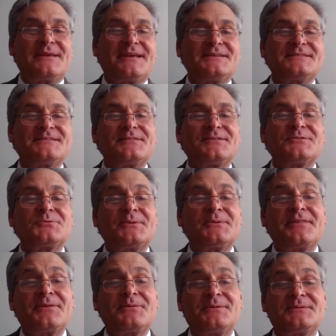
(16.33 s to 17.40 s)
because of the
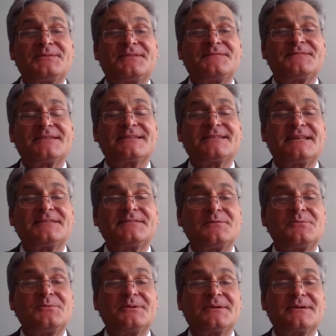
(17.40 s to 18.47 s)
23 years of
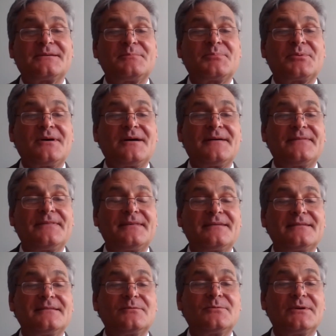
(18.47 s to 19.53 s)
successful work abroad
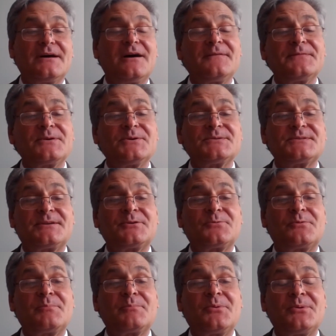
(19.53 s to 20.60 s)
that often goes
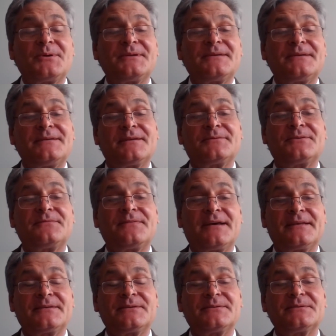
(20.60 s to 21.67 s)
underreported and
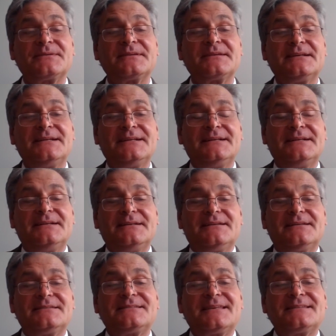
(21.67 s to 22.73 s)
undervalued.
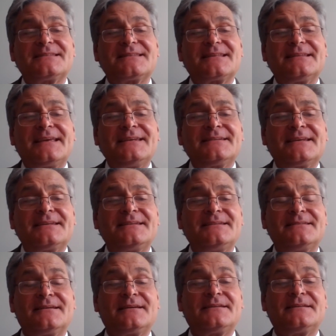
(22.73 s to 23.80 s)
And since the late
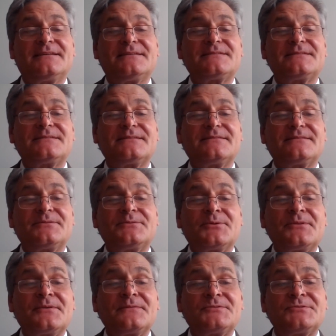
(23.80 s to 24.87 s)
1990s, the
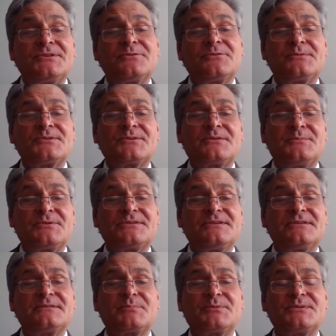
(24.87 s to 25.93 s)
Northern Virginia Regional Commission
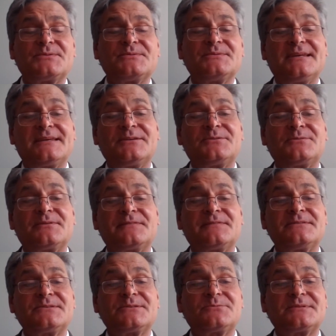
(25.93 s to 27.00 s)
has pursued
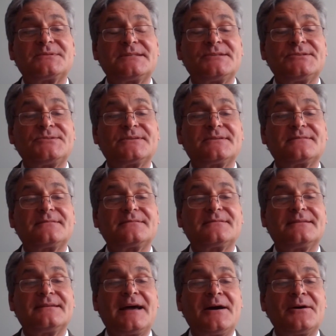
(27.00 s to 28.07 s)
data-driven, strategic,
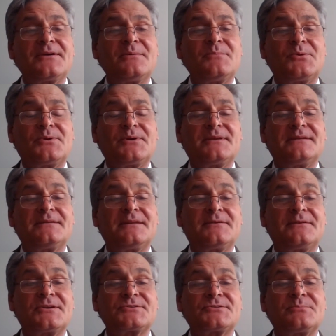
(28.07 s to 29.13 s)
and outcome-oriented
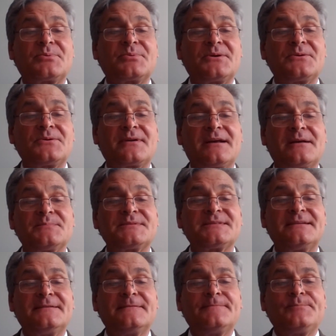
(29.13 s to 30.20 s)
international
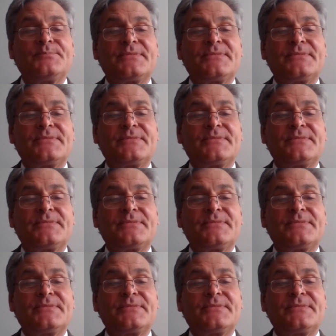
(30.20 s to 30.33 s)
programs